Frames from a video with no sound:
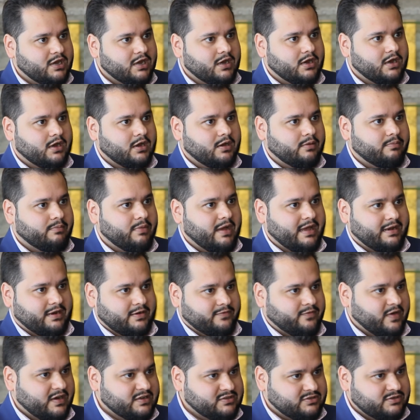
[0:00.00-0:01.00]
an
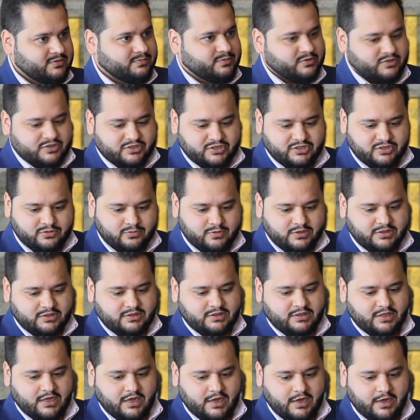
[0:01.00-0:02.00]
advisory position
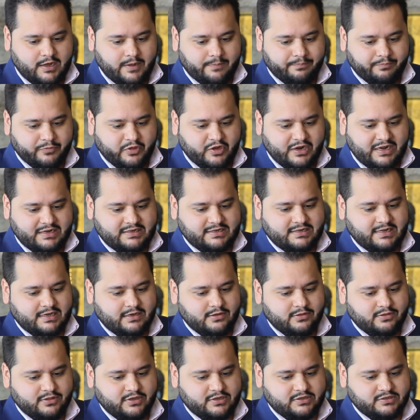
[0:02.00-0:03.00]
with
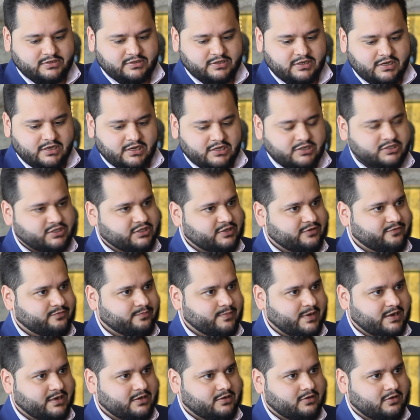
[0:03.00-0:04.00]
UnitedHealth as Chief
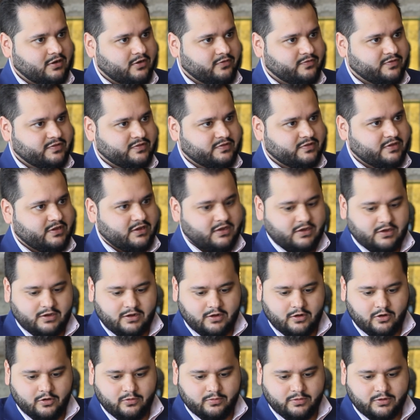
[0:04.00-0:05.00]
Medical Officer,
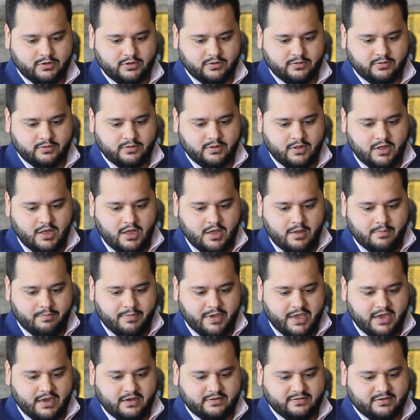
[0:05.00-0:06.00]
Global
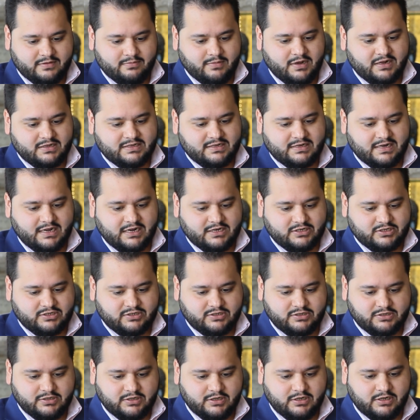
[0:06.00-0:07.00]
Payers and
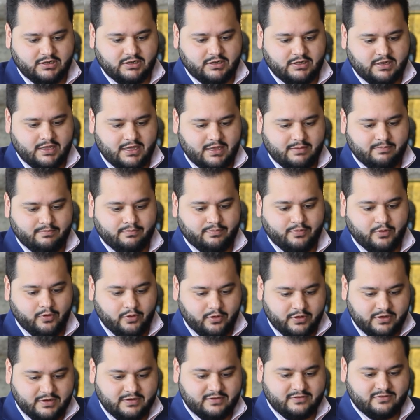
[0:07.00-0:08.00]
Multinational
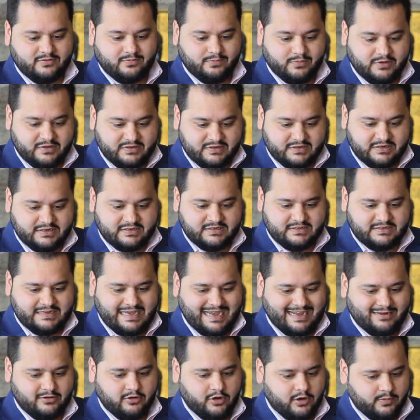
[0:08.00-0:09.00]
Employers Business
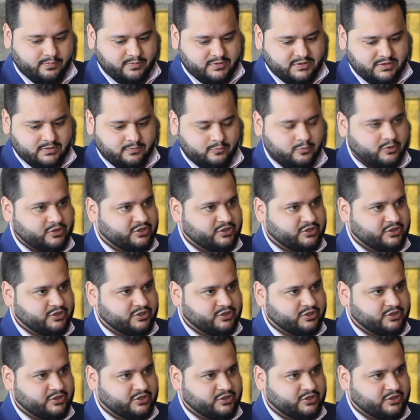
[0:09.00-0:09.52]
at Optum,